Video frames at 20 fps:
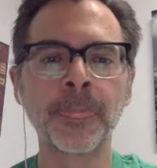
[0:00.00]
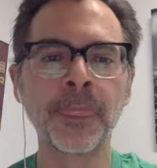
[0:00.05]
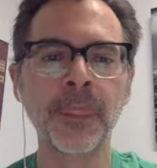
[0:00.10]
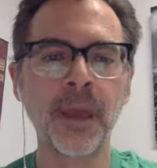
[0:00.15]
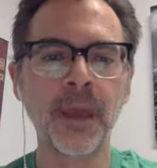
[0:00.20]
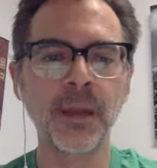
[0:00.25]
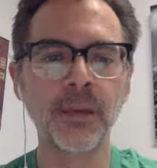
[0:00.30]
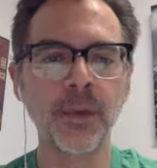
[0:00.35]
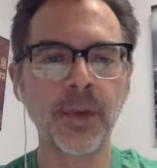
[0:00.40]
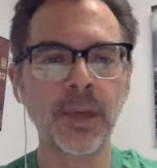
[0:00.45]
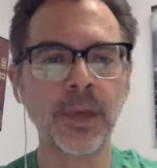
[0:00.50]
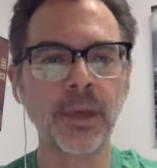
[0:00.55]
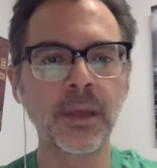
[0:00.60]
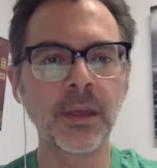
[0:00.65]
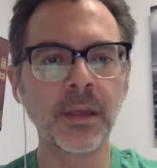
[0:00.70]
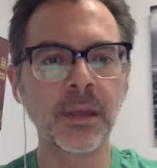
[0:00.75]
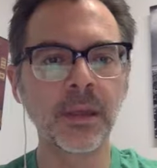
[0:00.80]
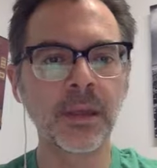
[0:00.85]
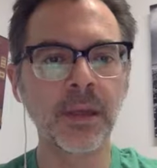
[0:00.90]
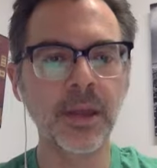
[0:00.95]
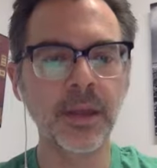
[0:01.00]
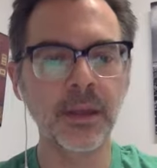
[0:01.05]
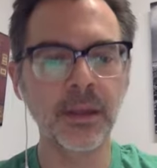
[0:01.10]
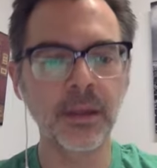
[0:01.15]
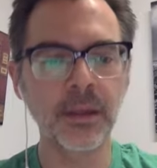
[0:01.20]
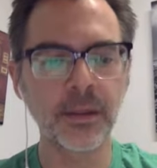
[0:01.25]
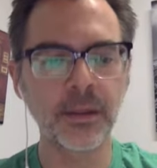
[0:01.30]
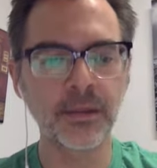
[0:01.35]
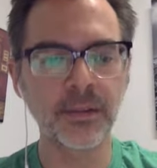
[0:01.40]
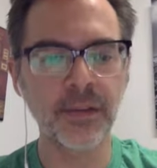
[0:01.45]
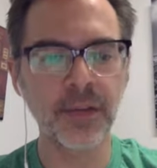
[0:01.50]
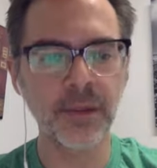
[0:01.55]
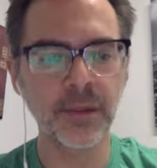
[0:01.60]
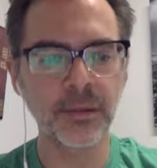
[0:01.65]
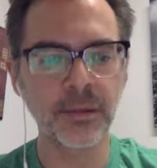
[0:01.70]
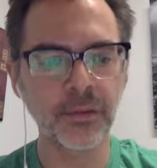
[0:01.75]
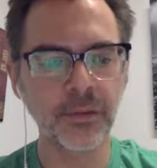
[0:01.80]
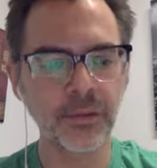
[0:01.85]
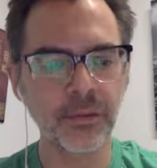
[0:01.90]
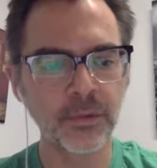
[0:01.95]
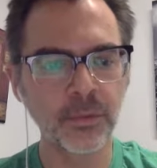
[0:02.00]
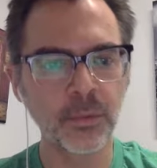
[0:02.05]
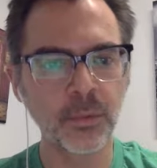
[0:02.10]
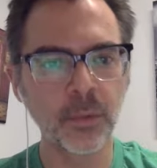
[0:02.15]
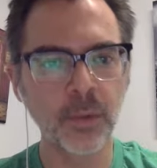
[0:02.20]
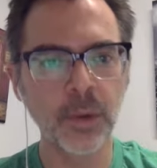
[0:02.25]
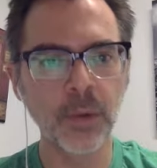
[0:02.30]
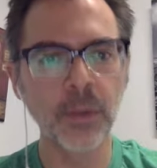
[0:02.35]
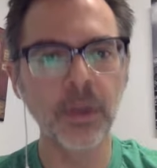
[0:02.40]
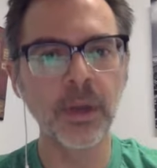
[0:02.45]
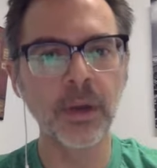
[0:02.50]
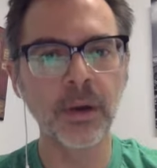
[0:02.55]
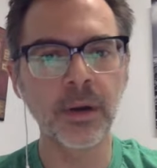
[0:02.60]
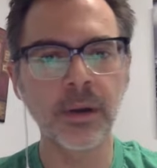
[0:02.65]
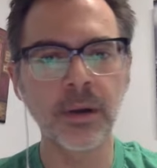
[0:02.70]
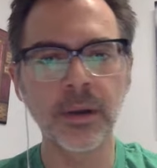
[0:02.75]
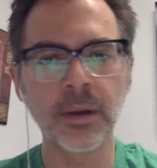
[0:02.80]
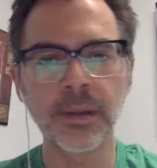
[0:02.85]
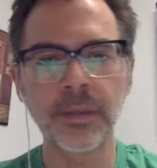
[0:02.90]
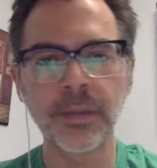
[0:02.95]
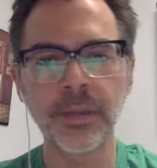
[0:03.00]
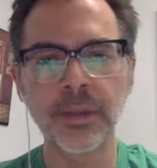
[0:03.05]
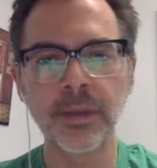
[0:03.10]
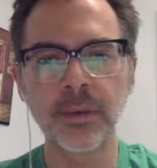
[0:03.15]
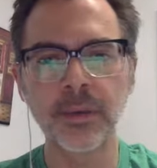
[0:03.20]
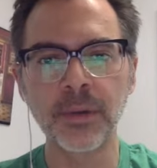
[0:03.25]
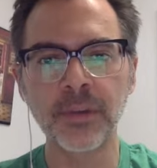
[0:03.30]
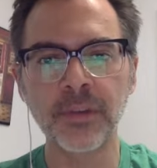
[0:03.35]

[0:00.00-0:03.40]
Anyway, getting down to where we are in the unit